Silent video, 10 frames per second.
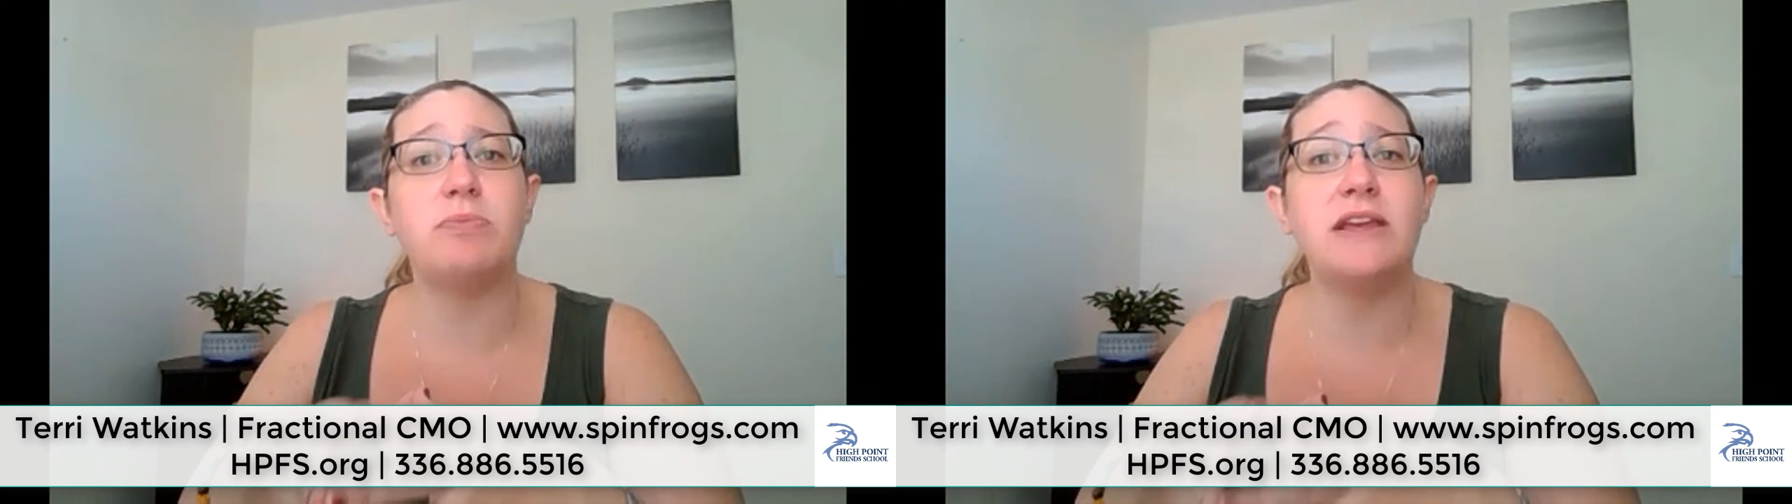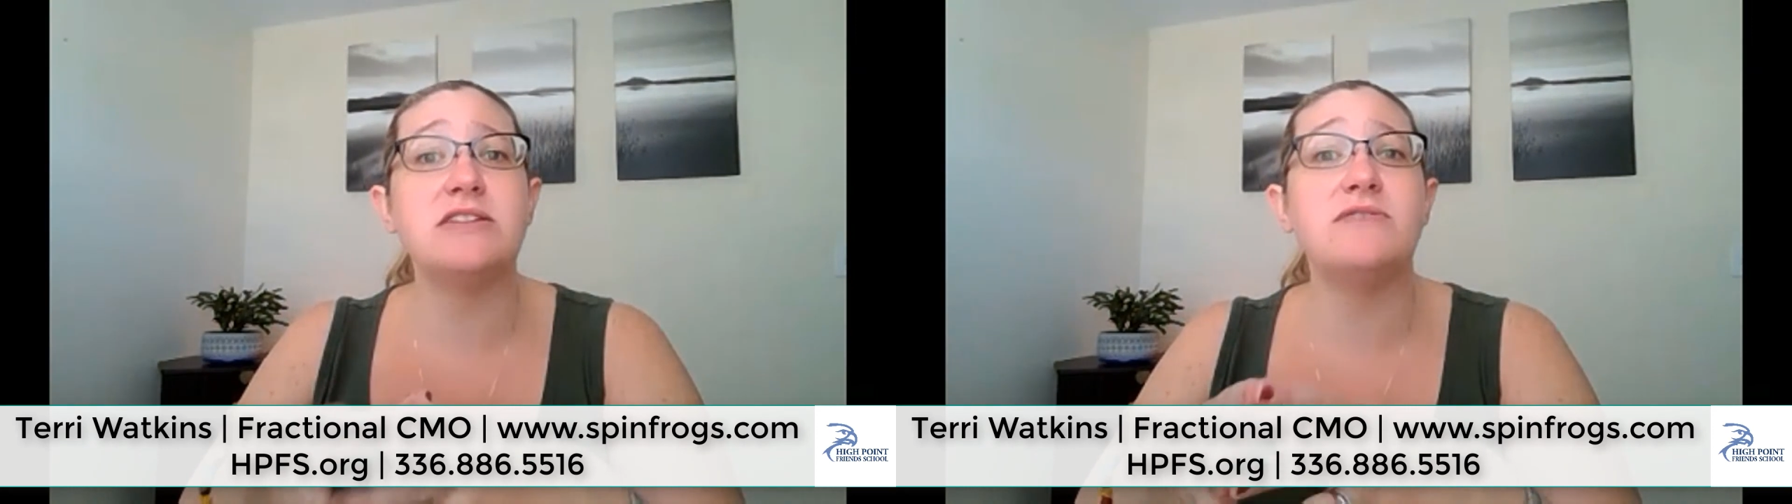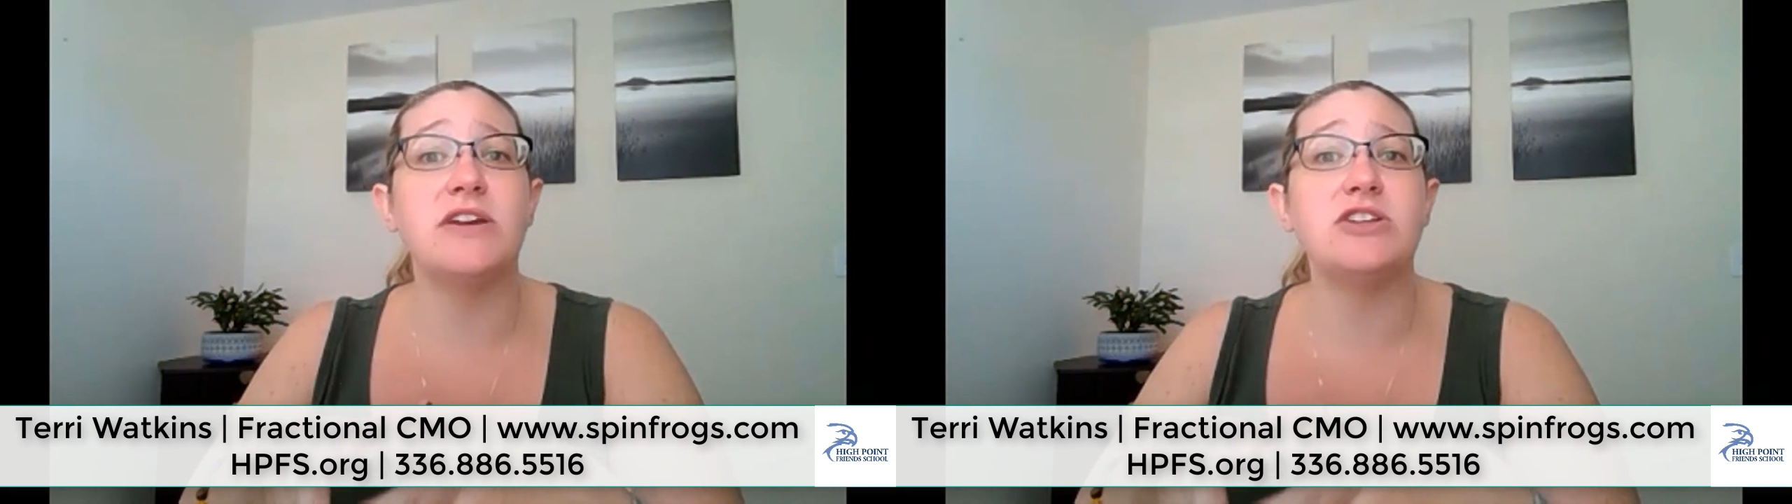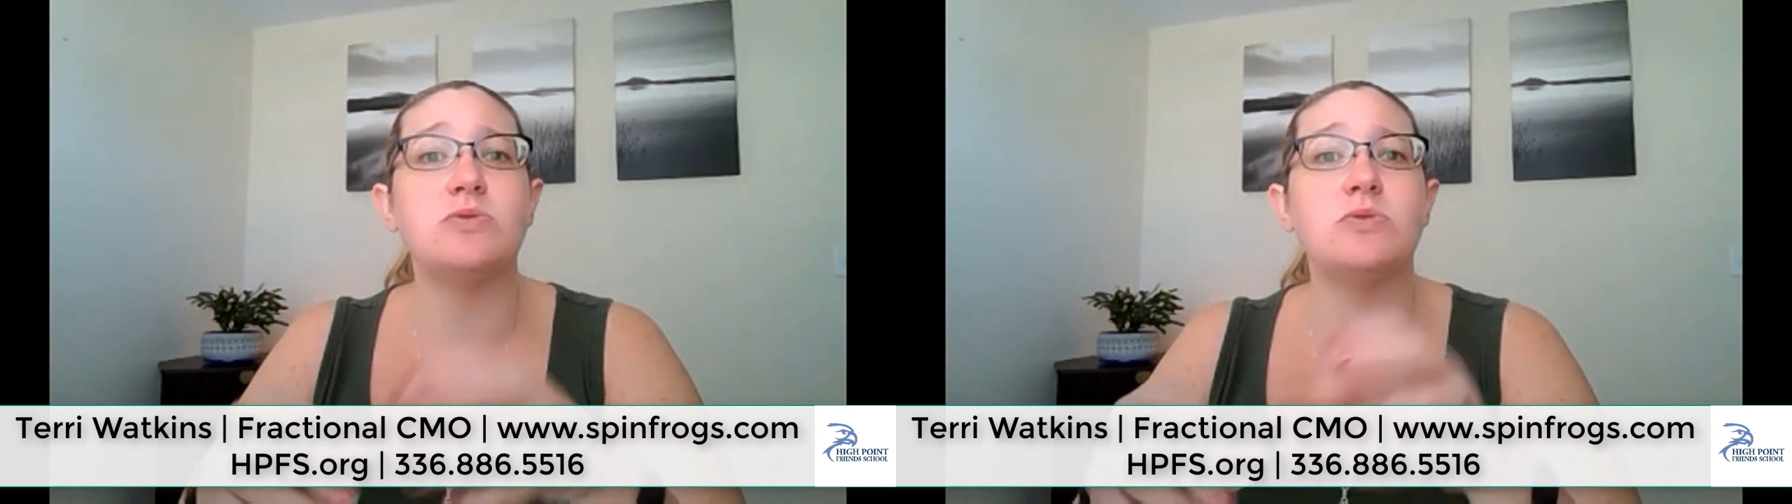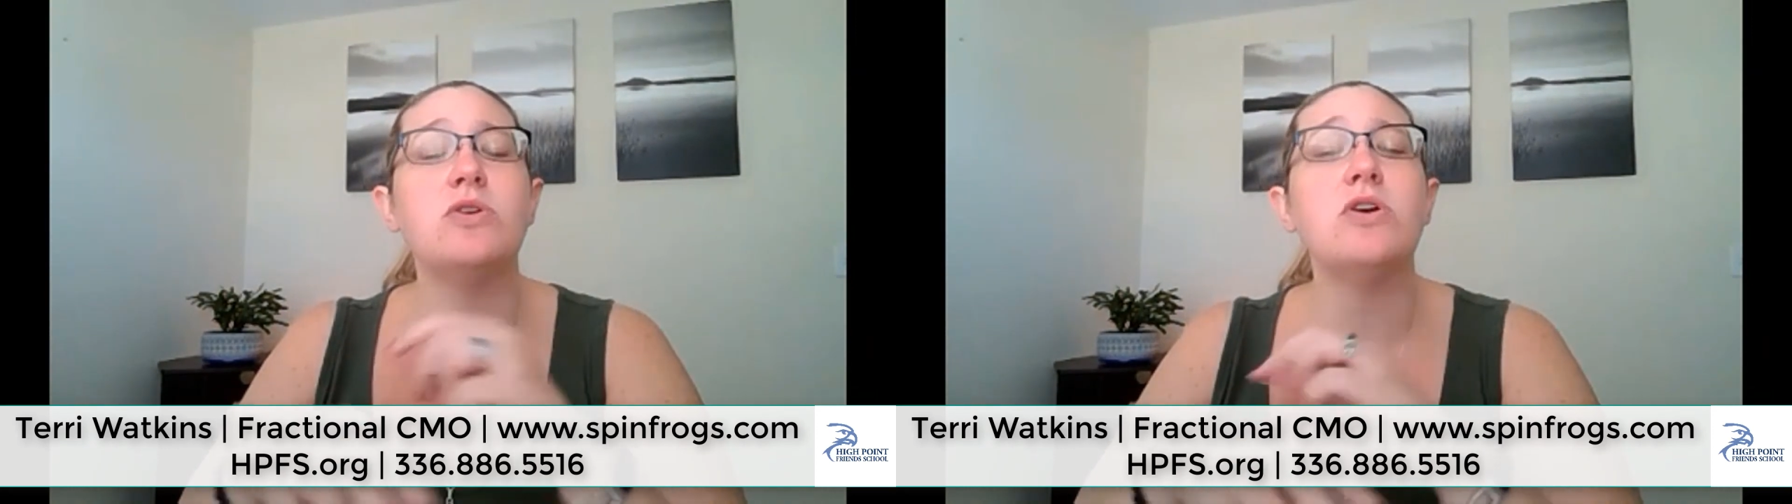
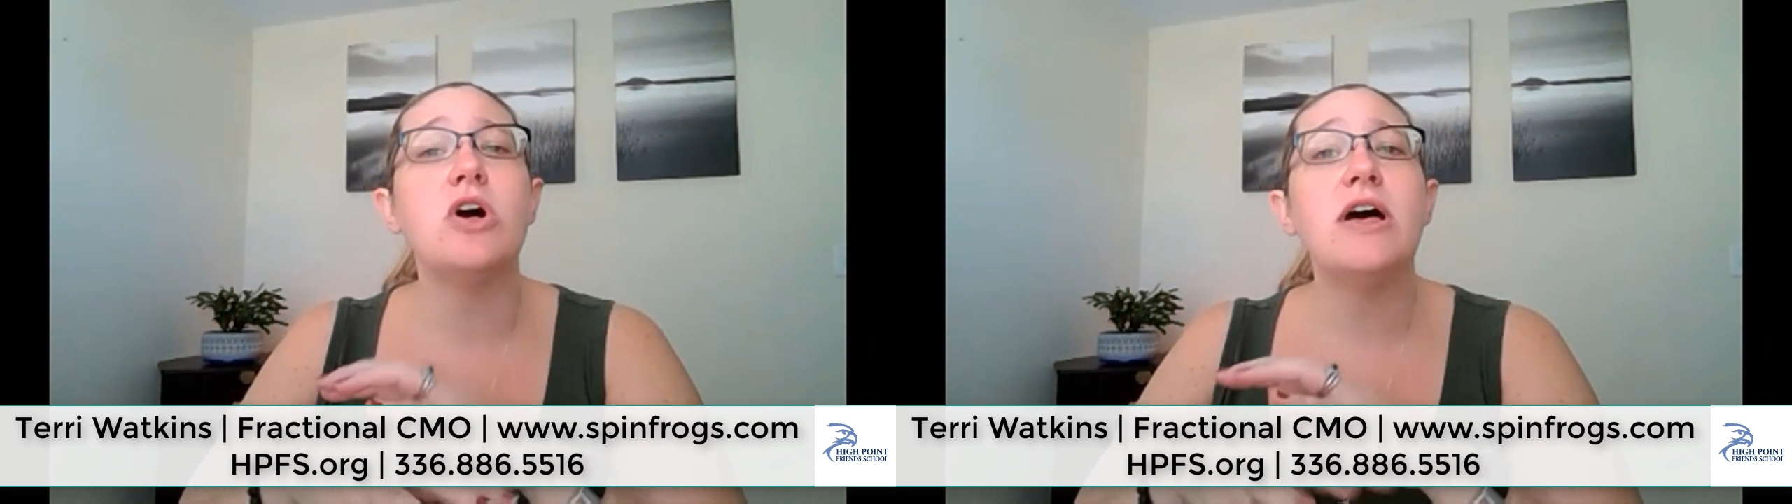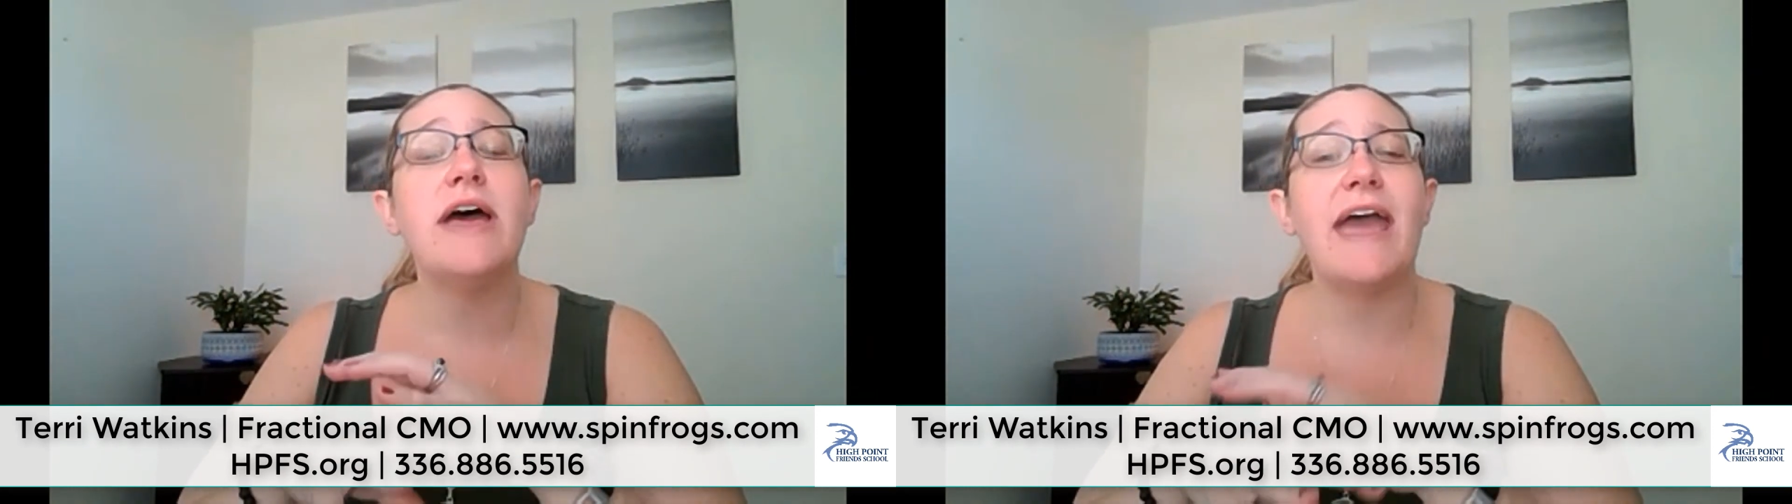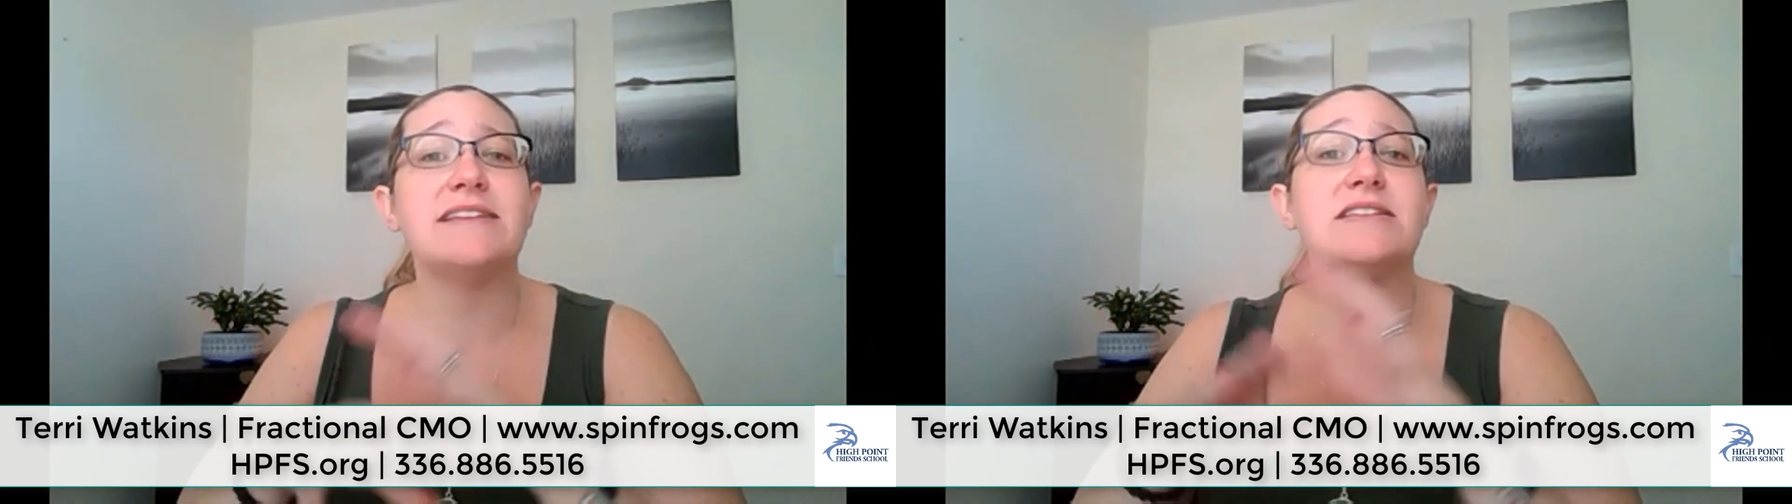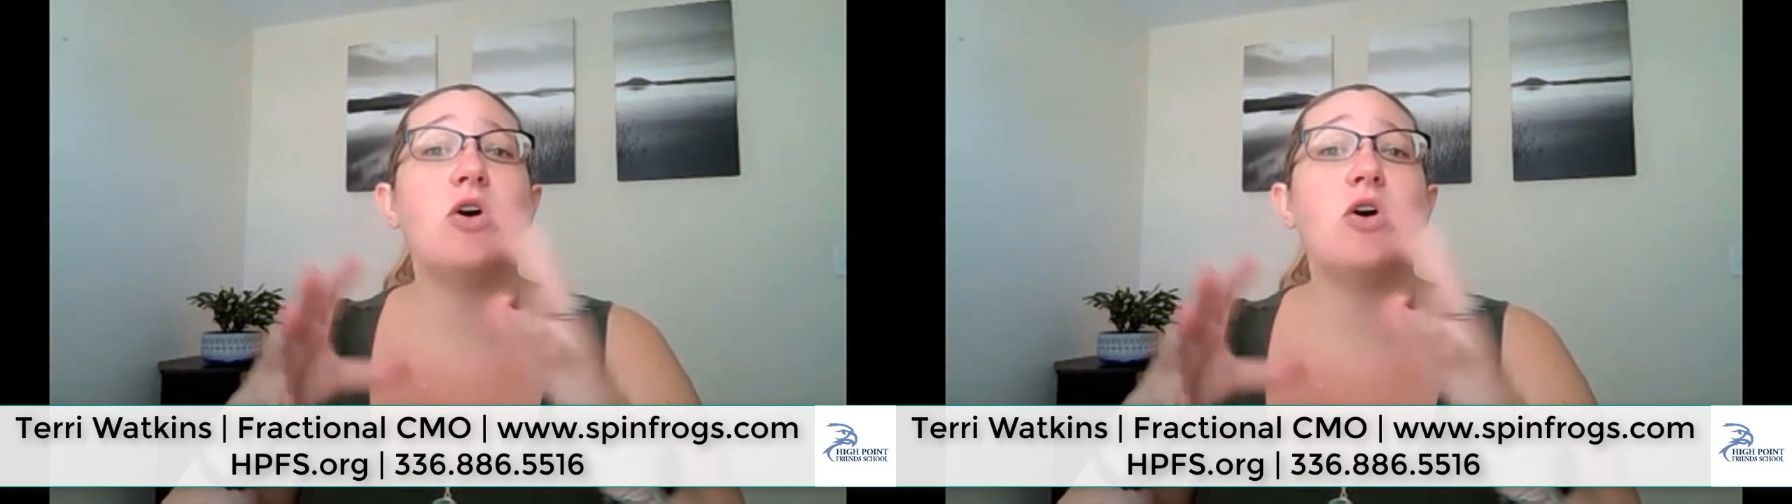individual as